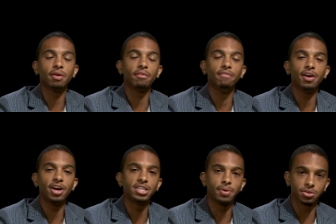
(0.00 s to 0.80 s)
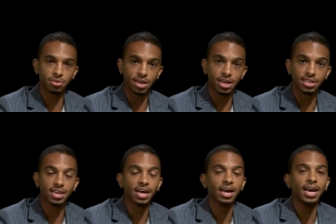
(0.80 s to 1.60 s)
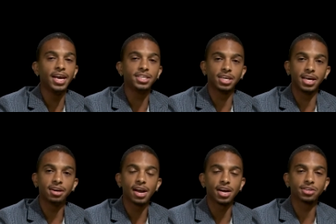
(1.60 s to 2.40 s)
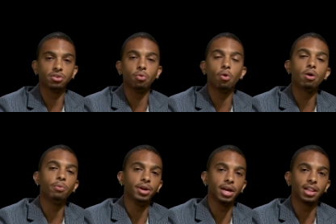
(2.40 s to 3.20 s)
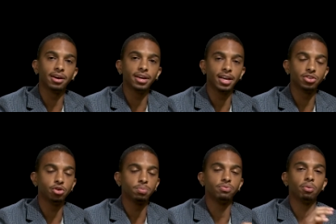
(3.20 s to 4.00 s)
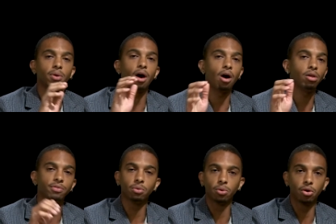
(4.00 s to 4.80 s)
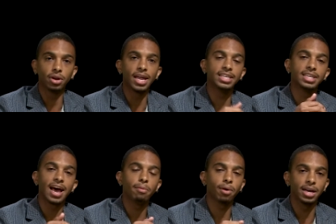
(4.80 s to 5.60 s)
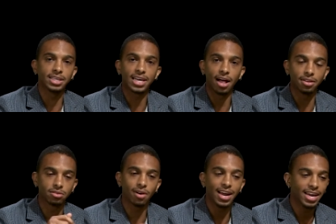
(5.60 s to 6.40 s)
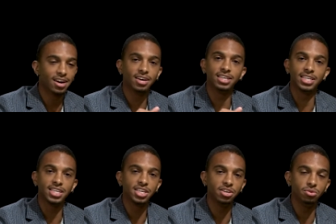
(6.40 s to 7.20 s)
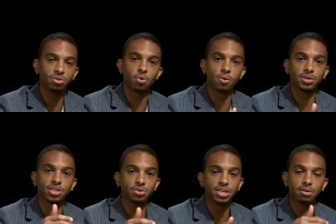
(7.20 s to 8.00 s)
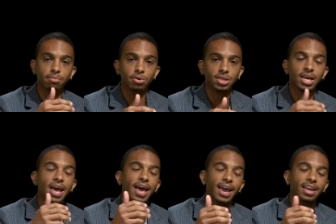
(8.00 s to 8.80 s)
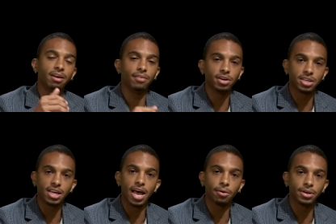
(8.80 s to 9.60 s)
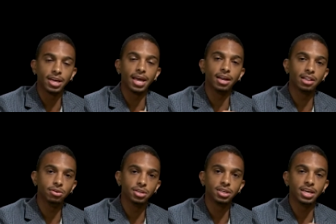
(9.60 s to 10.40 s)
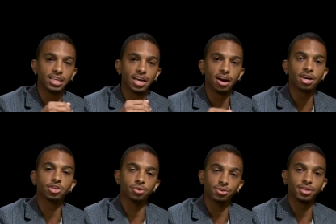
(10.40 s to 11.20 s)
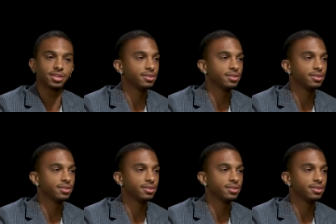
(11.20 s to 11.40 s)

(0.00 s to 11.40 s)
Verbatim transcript: have a very special guest. He is an international award-winning clarinetist who has performed all over the world and has now brought his talents right here to CCU to work with students in music and diversity, equity, and inclusion. It's Eric Schultz.